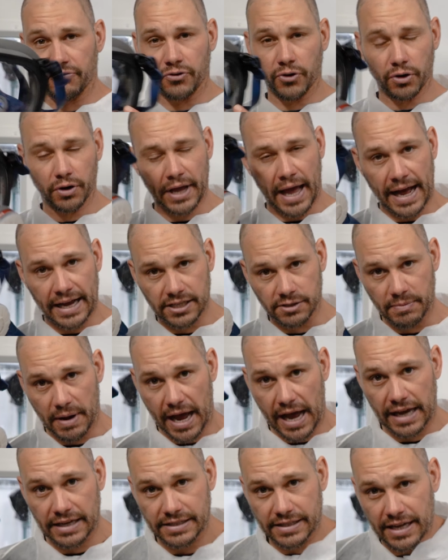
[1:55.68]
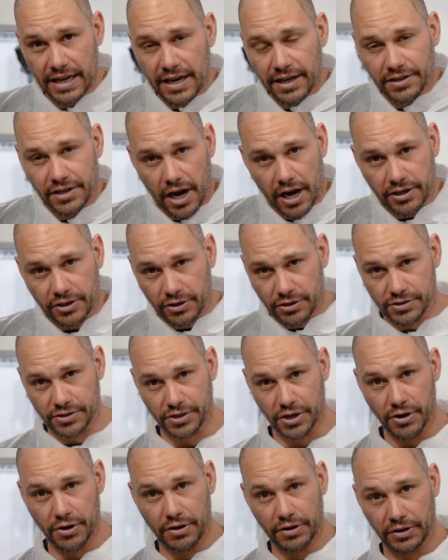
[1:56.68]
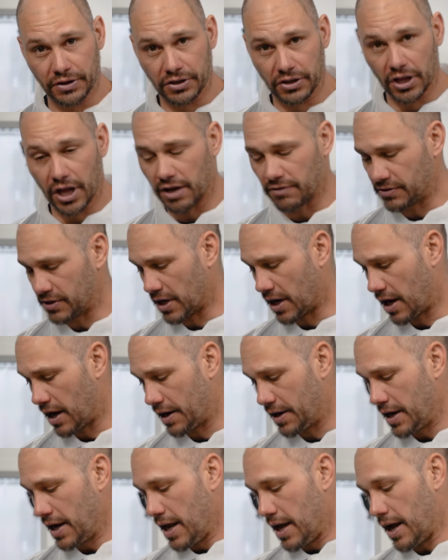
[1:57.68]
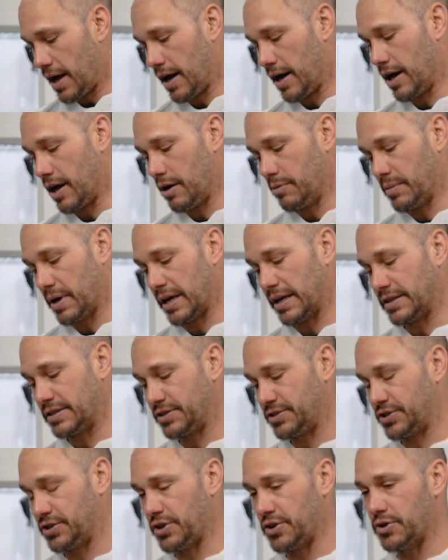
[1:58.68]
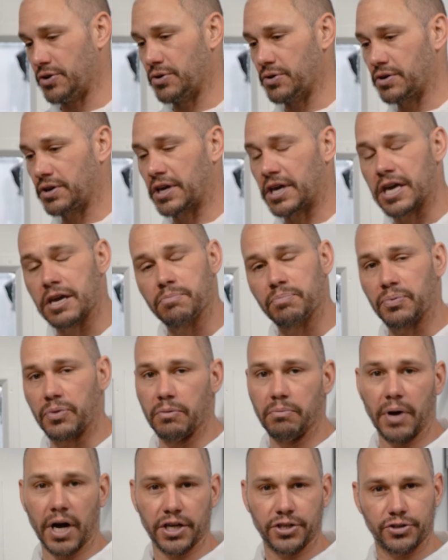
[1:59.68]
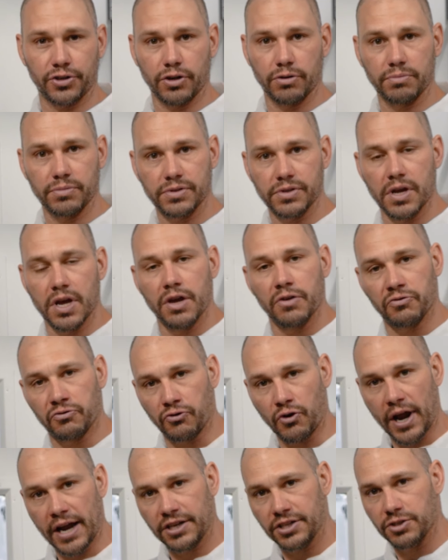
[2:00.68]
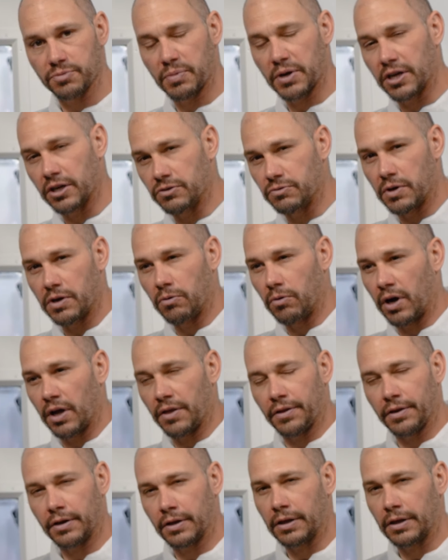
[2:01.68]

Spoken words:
a full gas mask, doctor suit, and gloves on, it's to keep the mushrooms fresh, because we want the